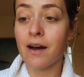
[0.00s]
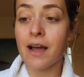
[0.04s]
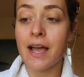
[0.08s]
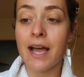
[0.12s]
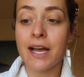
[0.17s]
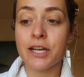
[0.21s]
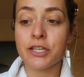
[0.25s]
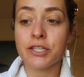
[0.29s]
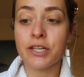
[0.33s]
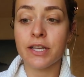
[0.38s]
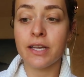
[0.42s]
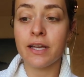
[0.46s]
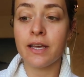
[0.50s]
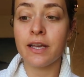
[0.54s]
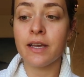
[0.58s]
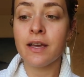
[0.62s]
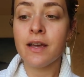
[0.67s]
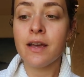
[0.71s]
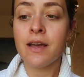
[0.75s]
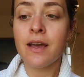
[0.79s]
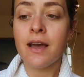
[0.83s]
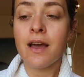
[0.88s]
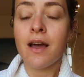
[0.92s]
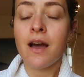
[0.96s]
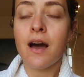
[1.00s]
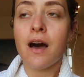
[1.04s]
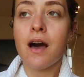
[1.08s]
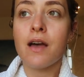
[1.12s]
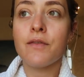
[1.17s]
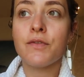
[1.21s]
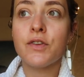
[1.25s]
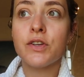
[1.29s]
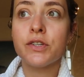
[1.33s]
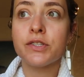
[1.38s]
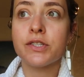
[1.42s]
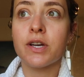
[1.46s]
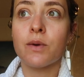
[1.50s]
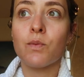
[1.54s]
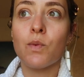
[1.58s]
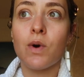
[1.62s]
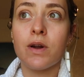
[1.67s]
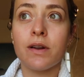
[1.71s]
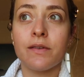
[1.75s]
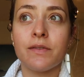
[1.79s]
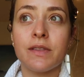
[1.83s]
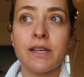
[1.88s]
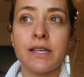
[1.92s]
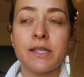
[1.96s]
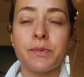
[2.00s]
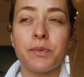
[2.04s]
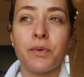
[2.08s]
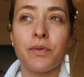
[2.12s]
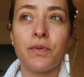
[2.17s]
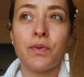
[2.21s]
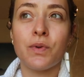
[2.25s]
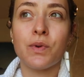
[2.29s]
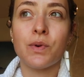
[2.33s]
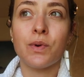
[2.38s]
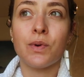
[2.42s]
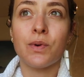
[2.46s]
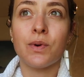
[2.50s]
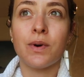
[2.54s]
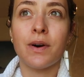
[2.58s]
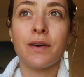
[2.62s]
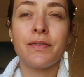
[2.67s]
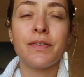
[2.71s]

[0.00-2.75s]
I've used up one of these before.